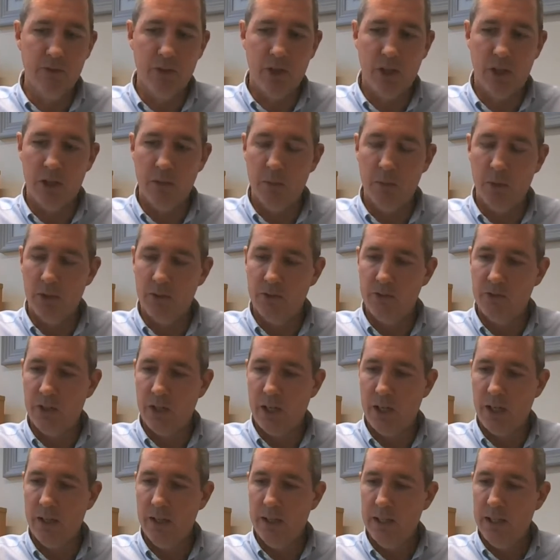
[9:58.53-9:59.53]
But
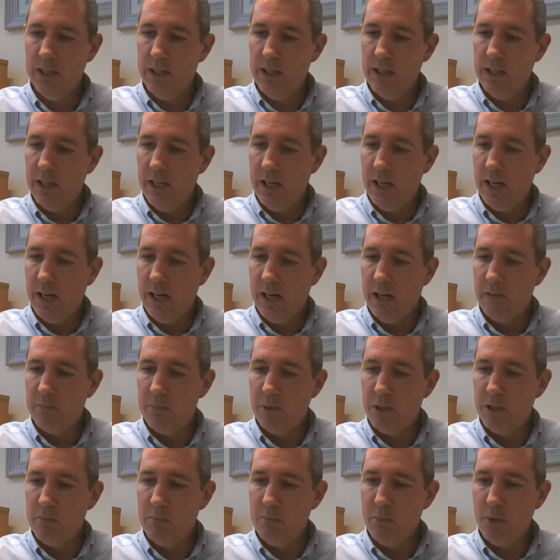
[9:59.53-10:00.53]
I've been
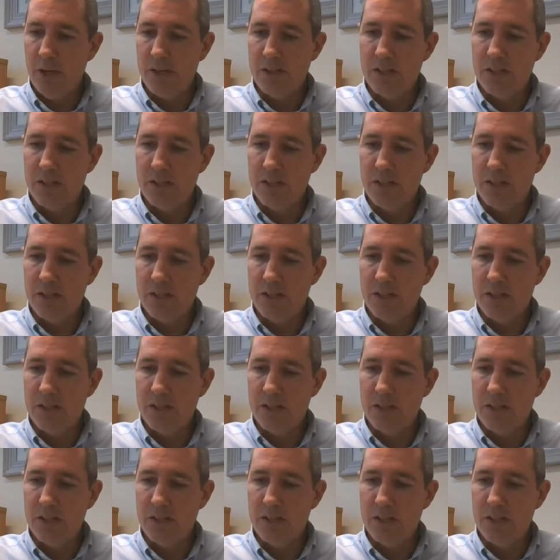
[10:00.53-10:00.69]
impressed,